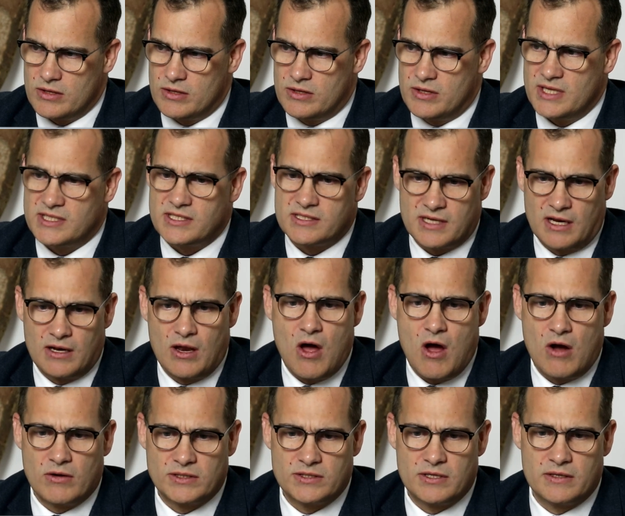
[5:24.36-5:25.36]
this is a
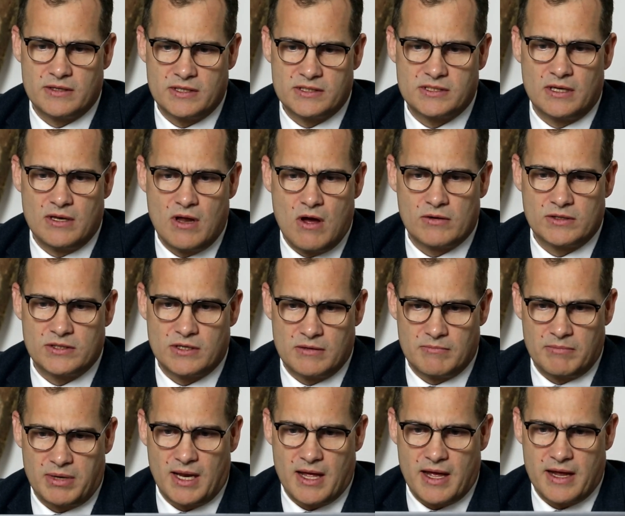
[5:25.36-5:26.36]
long this is a long term
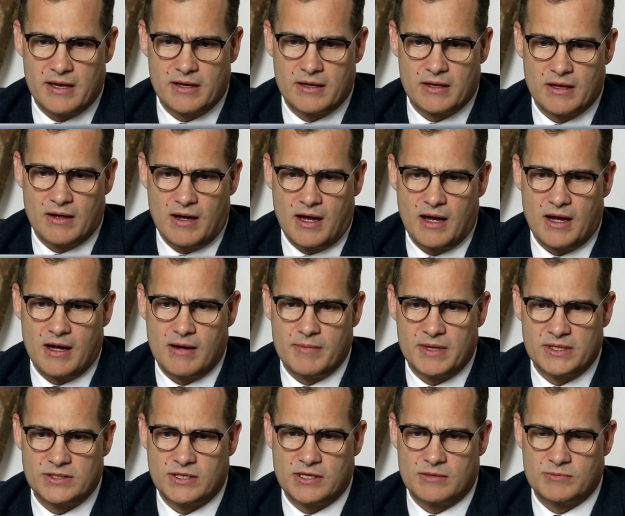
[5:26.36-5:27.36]
play. Um,
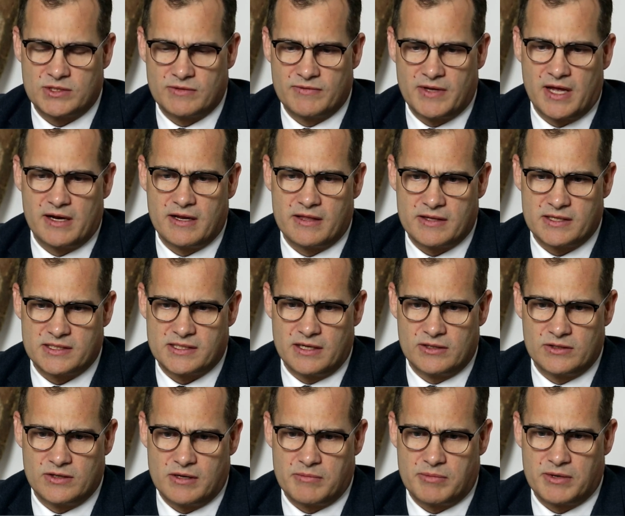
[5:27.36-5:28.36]
in terms of getting this thing
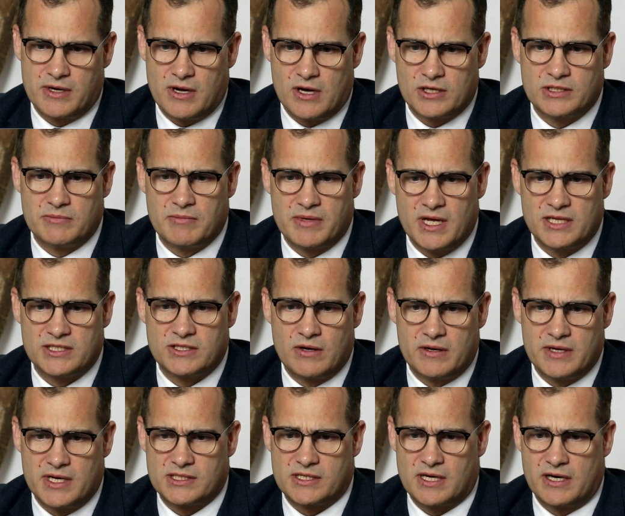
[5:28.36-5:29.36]
to production, but that's not
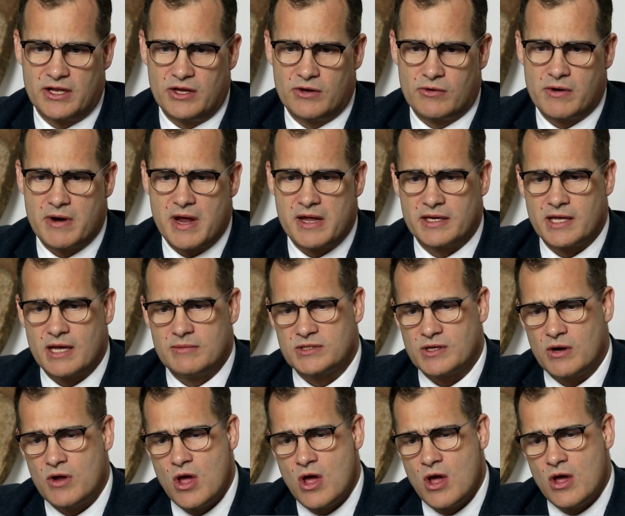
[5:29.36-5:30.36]
necessarily your end game.
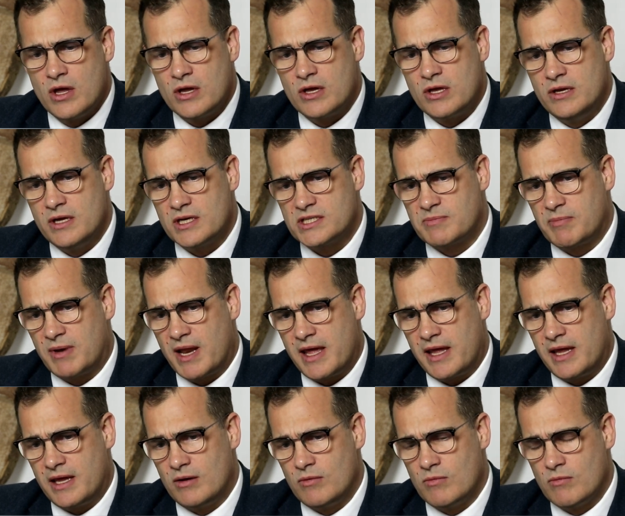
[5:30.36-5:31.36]
So, can you
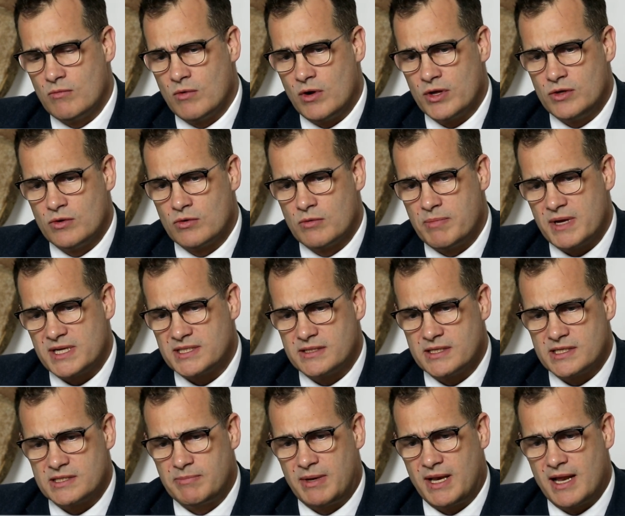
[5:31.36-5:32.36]
explain what your
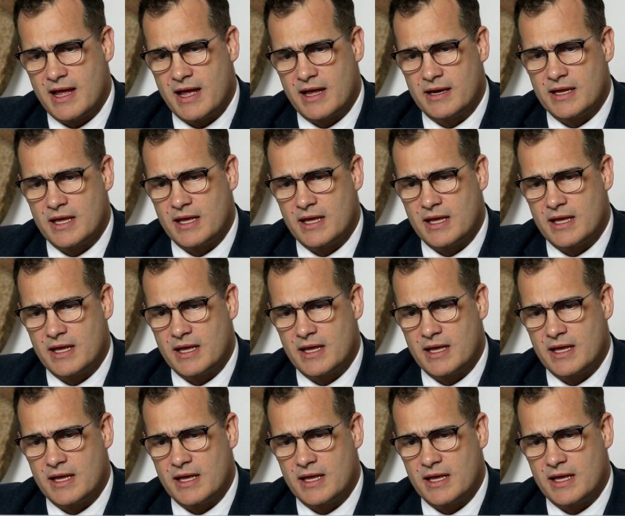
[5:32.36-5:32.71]
business plan